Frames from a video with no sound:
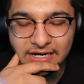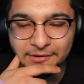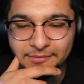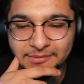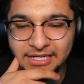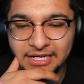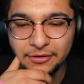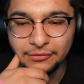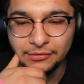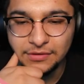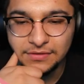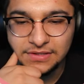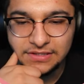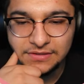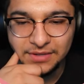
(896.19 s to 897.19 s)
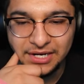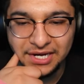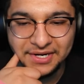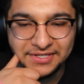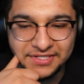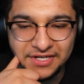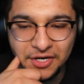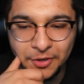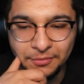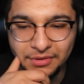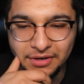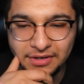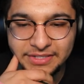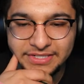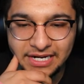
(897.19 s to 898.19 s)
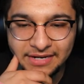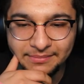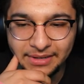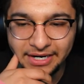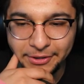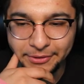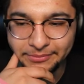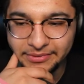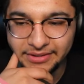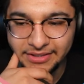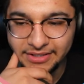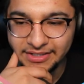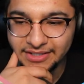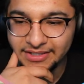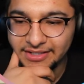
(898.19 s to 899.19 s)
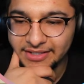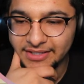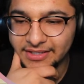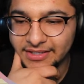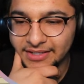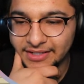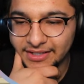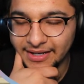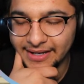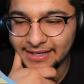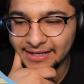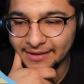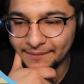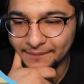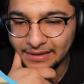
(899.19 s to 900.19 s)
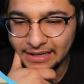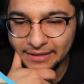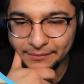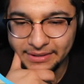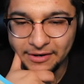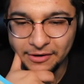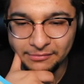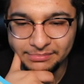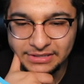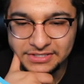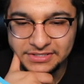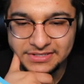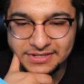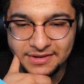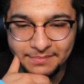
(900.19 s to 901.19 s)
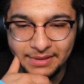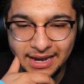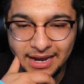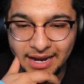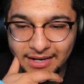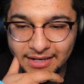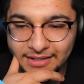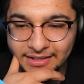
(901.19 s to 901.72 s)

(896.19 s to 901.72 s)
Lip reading: everybody got roses. We got a soccer ball signed by everybody, and then like we had our pictures in the back.